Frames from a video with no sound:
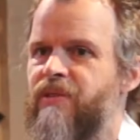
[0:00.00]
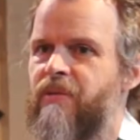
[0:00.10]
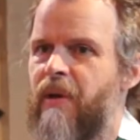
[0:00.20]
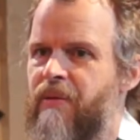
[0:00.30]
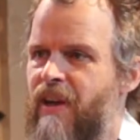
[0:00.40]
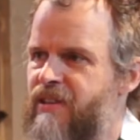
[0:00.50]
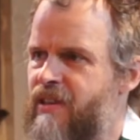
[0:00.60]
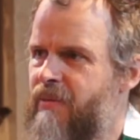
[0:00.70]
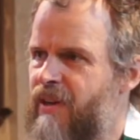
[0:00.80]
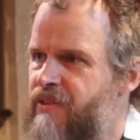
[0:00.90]
or maybe 18
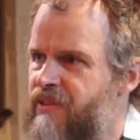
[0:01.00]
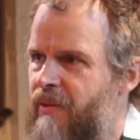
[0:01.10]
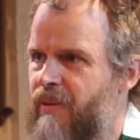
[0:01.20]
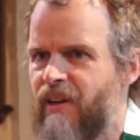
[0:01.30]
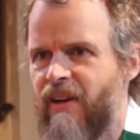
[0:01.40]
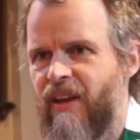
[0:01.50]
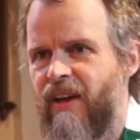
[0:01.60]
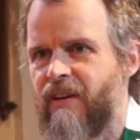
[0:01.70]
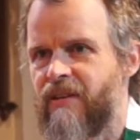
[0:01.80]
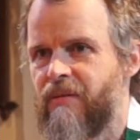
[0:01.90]
months or something like
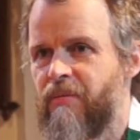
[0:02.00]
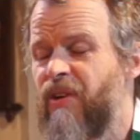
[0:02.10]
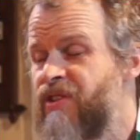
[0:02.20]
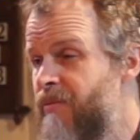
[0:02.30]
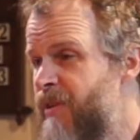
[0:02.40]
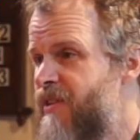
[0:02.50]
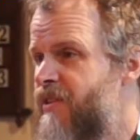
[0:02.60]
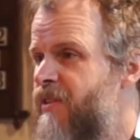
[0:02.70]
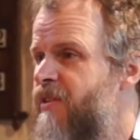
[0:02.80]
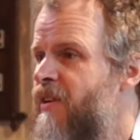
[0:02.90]
that. Possibly
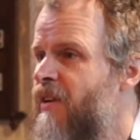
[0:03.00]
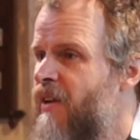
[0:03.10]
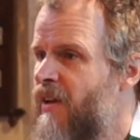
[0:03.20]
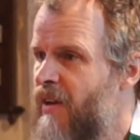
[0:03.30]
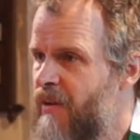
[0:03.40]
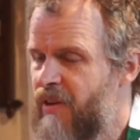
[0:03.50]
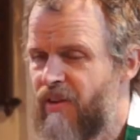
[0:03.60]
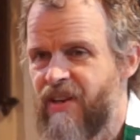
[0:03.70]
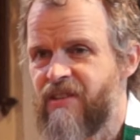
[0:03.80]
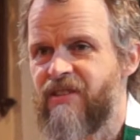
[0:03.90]
2, not
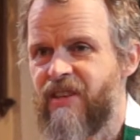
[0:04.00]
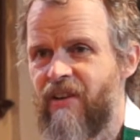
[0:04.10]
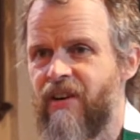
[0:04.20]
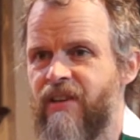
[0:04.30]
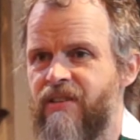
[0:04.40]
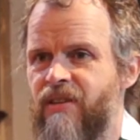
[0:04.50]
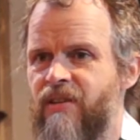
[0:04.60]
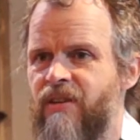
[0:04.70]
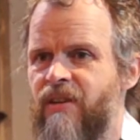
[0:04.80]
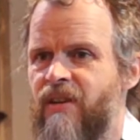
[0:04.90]
necessarily 2.
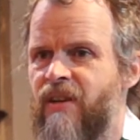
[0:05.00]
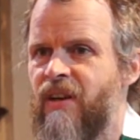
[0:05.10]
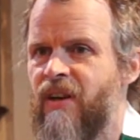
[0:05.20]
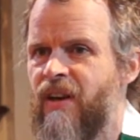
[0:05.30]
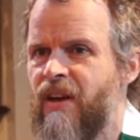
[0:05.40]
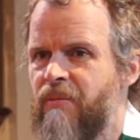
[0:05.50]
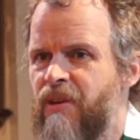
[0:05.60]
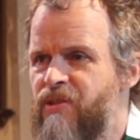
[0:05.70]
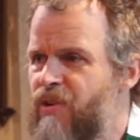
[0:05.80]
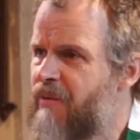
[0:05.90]
But you're
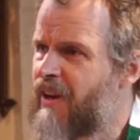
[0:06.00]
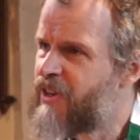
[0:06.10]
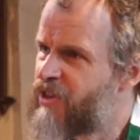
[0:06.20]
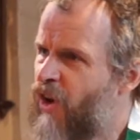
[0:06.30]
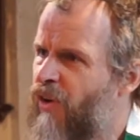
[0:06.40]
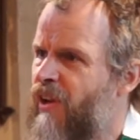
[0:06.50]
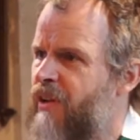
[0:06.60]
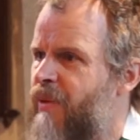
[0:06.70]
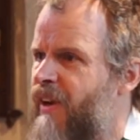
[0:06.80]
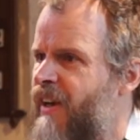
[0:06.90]
talking about a toddler
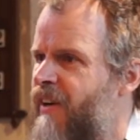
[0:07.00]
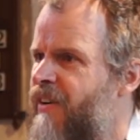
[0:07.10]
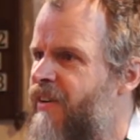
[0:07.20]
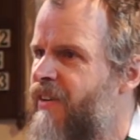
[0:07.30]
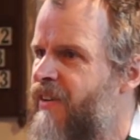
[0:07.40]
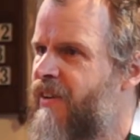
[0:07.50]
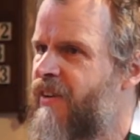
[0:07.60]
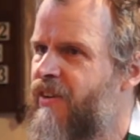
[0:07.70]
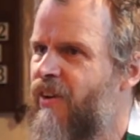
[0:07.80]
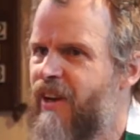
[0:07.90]
by now,
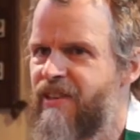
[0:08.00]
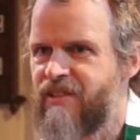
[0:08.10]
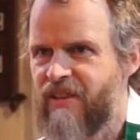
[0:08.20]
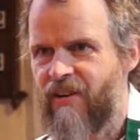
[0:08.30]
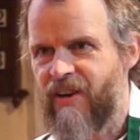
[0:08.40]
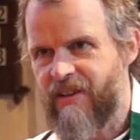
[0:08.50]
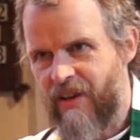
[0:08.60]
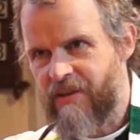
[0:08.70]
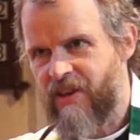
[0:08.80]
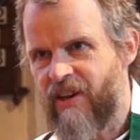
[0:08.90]
not necessarily a
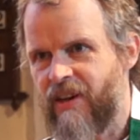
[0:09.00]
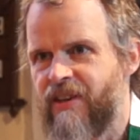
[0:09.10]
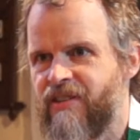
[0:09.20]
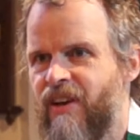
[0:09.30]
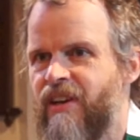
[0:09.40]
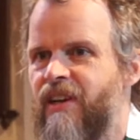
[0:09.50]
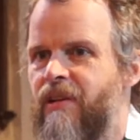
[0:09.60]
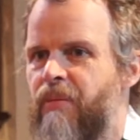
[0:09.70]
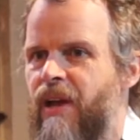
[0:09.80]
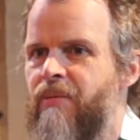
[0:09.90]
tiny little
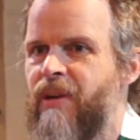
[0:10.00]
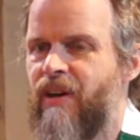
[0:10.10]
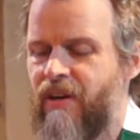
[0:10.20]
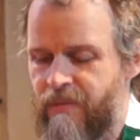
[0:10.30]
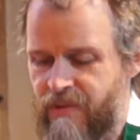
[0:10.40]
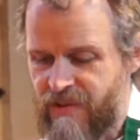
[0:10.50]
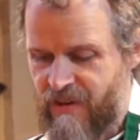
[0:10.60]
babe in arms.